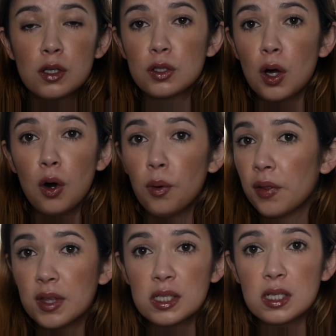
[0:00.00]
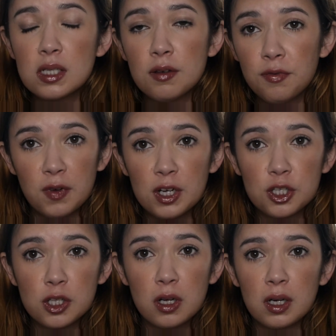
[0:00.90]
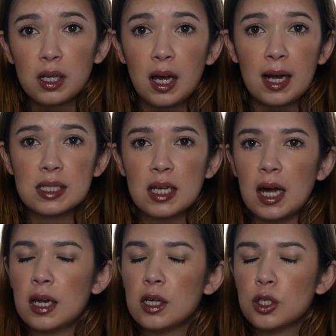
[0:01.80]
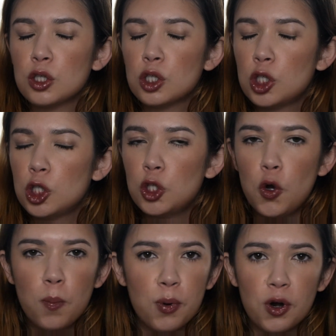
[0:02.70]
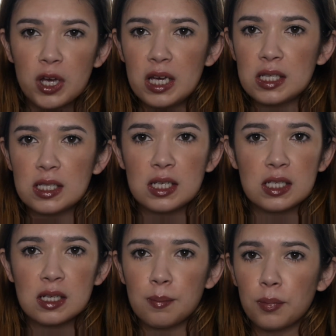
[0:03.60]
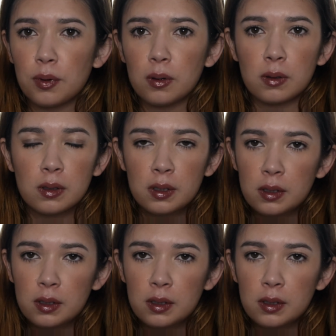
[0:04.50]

So this is the finished look. Like I said, super easy, simple.